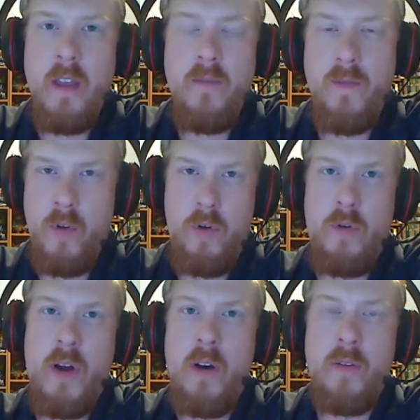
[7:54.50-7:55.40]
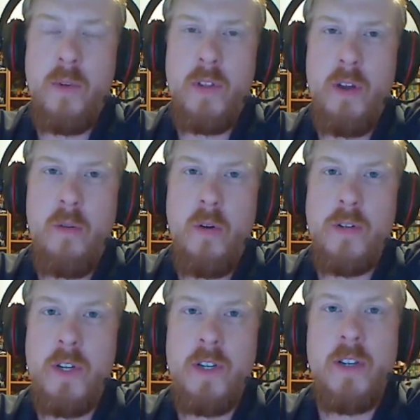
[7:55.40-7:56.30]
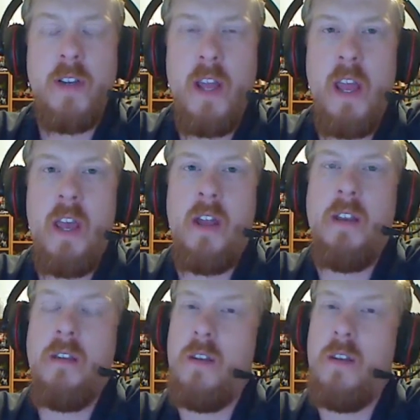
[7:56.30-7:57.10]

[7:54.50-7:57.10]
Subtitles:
floating around with the Hirogen. And